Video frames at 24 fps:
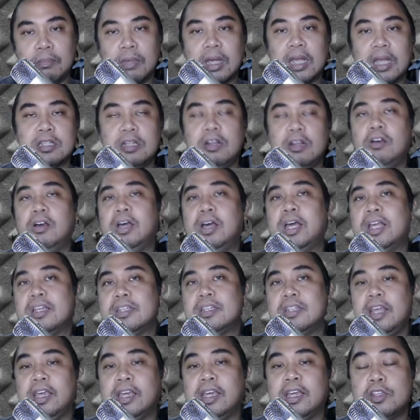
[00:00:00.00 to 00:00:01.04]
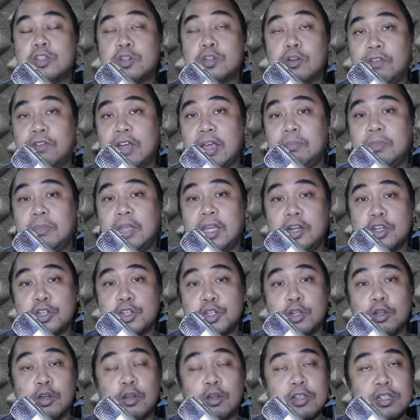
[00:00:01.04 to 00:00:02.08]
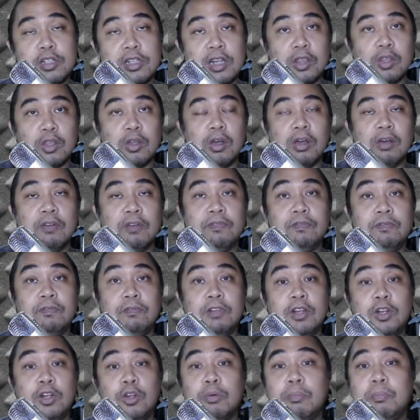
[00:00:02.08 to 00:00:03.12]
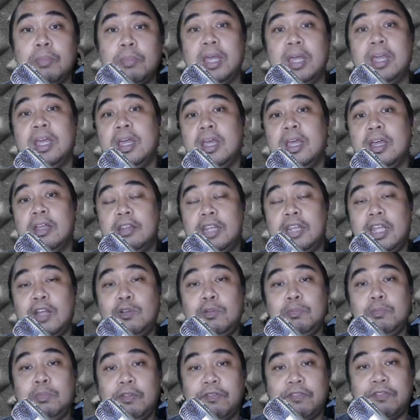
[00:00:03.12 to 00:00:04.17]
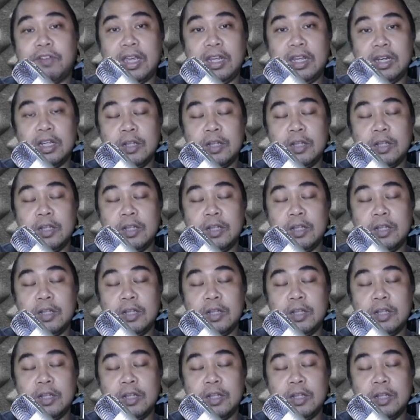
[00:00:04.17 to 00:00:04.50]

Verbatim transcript: As long as they can survive the initial onslaught of the Nombe, they will be fine.